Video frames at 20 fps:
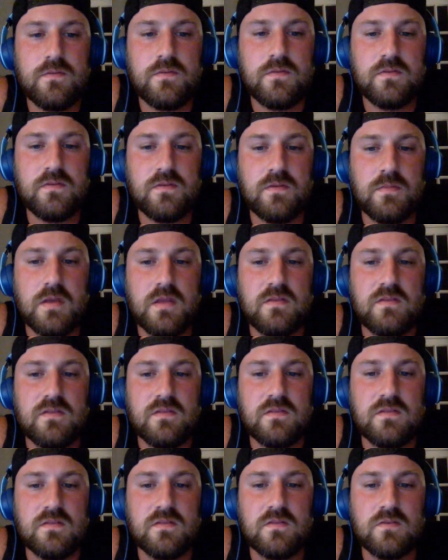some
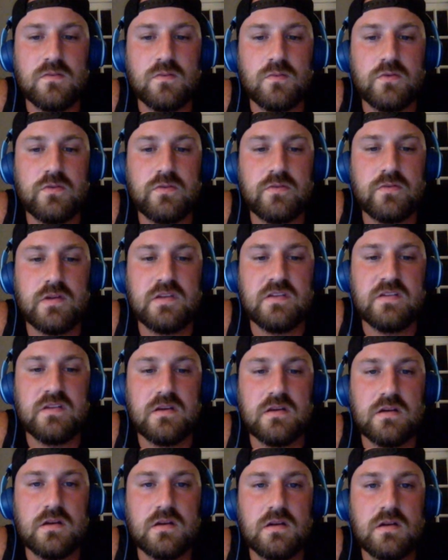instants and sorceries
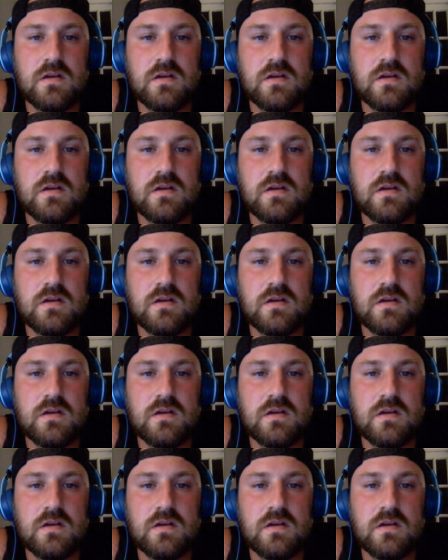here,